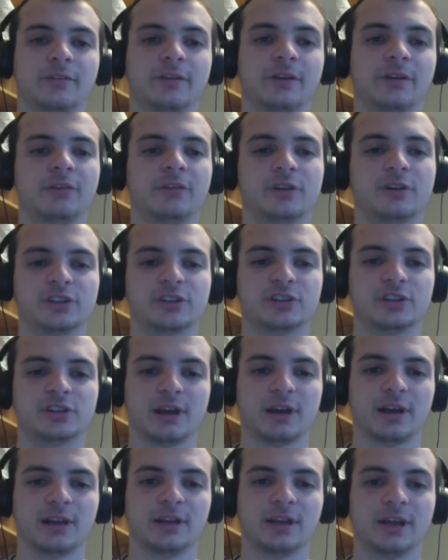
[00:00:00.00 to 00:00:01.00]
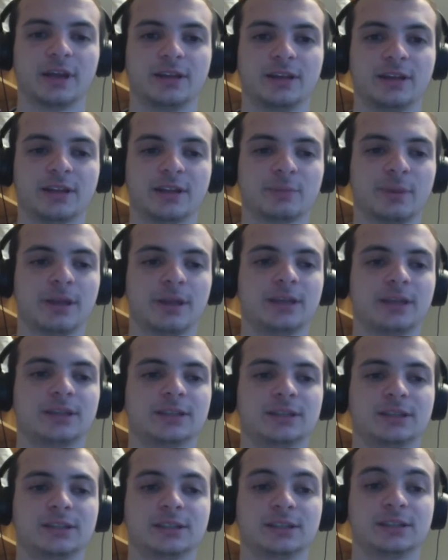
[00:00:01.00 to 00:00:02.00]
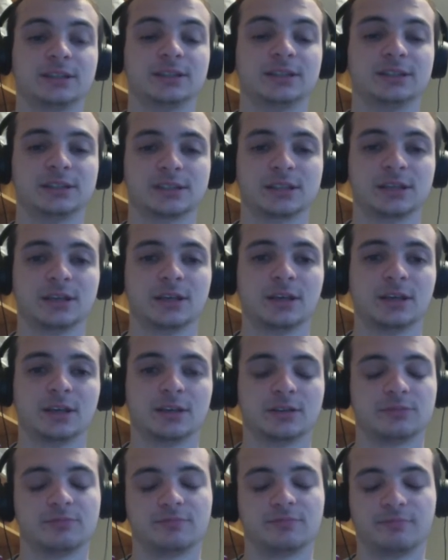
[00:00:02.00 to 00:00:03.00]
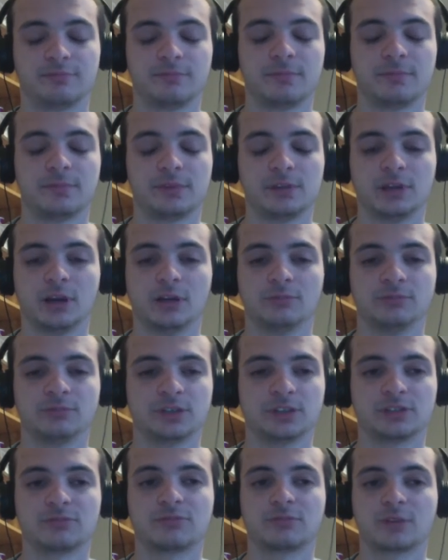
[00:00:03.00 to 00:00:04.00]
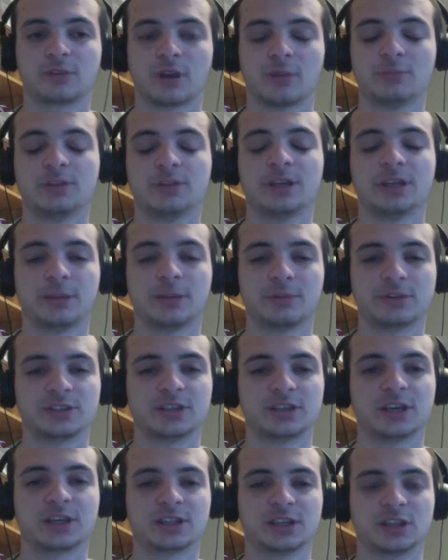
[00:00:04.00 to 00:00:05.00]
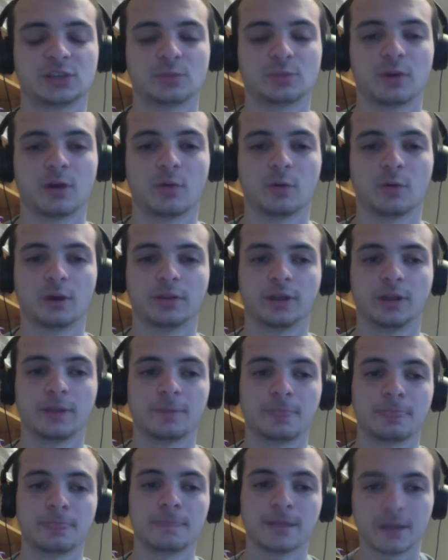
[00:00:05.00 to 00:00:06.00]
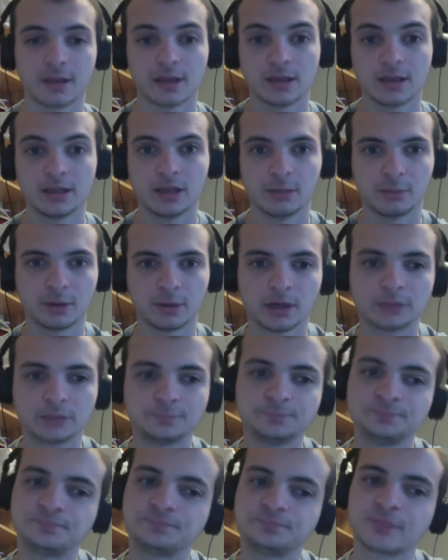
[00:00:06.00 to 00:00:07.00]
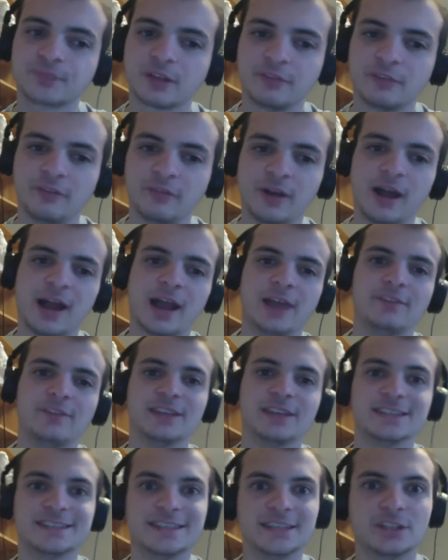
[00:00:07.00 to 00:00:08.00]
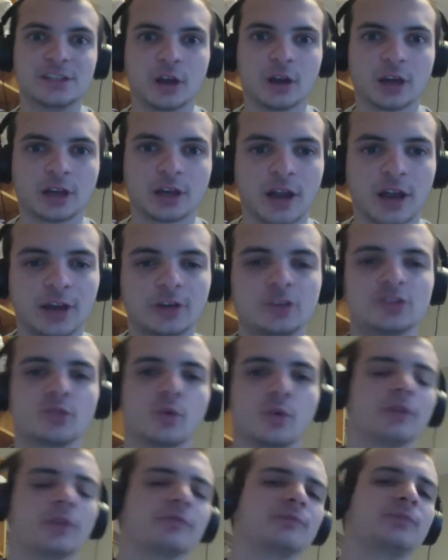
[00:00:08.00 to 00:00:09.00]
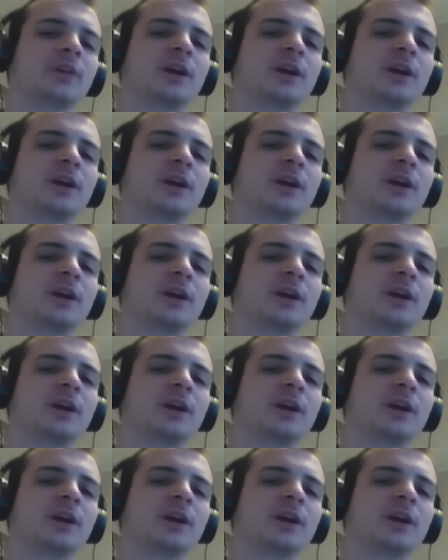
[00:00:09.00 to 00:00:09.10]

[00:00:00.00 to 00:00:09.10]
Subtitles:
Very versatile, and Death's Bite is, just comes at number 6, and it's well worth it. Number 5 is the Dark Iron Dwarf.